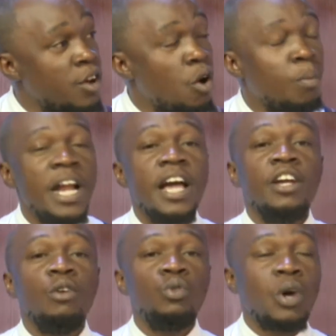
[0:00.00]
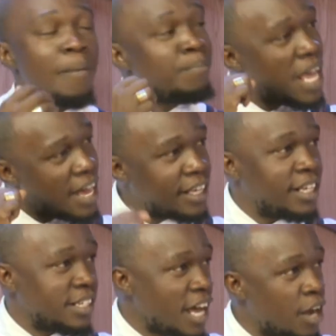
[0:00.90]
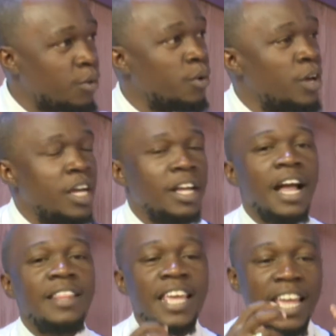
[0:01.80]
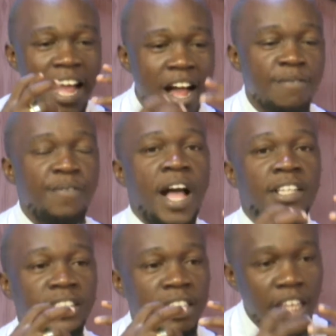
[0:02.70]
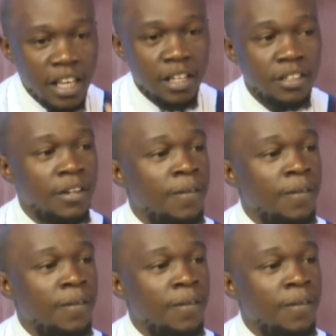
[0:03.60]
Omwana agenda tuka myaka 5 nga they have a skill,